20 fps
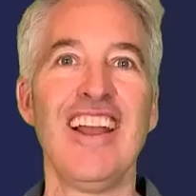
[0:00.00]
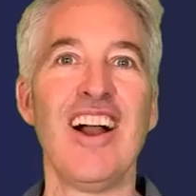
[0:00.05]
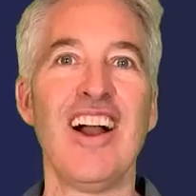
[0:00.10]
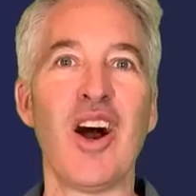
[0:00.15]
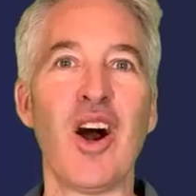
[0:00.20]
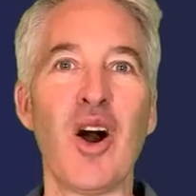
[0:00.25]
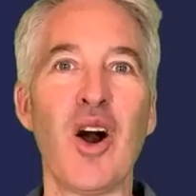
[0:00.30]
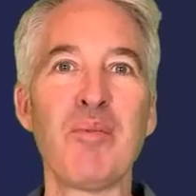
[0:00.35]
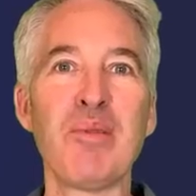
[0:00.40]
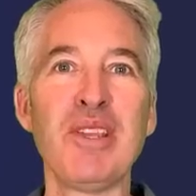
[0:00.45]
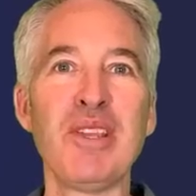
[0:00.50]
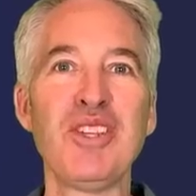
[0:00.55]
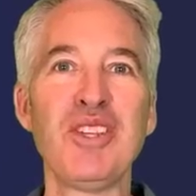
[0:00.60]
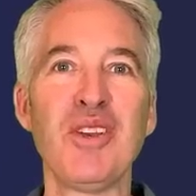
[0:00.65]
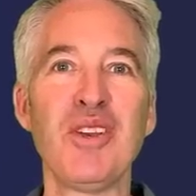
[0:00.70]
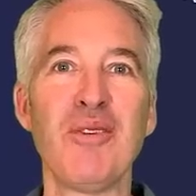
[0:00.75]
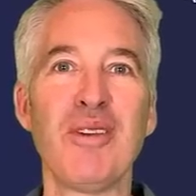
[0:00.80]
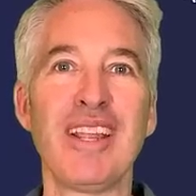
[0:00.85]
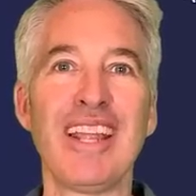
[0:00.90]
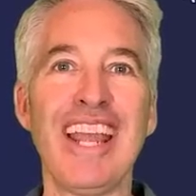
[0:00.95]
I'll be
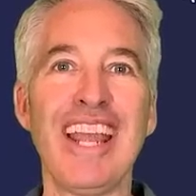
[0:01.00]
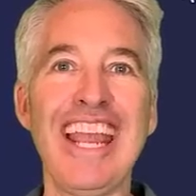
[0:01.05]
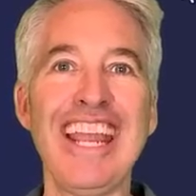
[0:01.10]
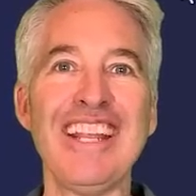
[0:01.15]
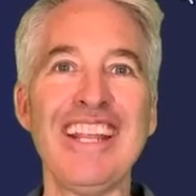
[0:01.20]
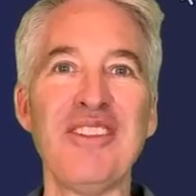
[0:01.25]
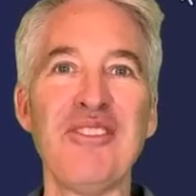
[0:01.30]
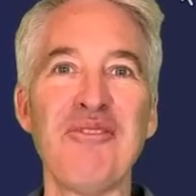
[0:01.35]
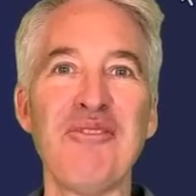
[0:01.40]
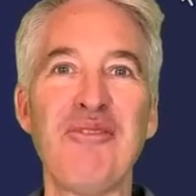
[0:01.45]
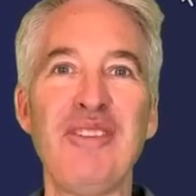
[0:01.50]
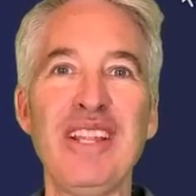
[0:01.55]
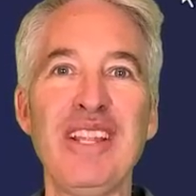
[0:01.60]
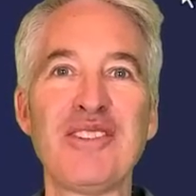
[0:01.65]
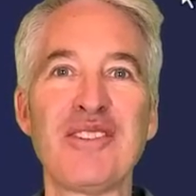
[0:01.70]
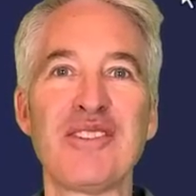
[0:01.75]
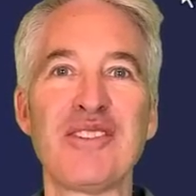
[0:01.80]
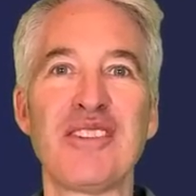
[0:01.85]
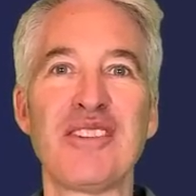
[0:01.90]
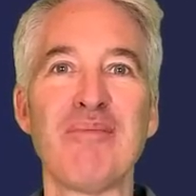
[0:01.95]
showing eight new
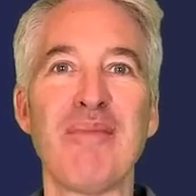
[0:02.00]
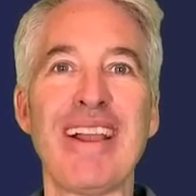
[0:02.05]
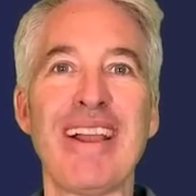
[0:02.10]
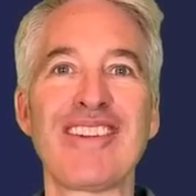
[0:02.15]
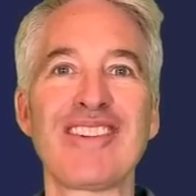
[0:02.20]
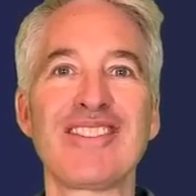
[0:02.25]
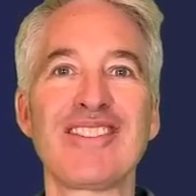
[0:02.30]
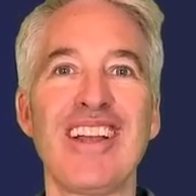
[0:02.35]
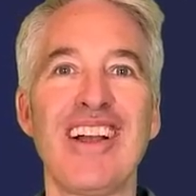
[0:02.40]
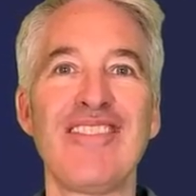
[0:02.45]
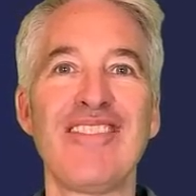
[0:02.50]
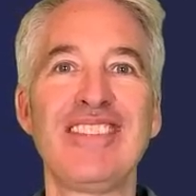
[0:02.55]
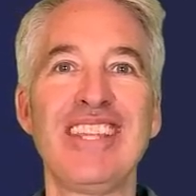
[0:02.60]
features in Microsoft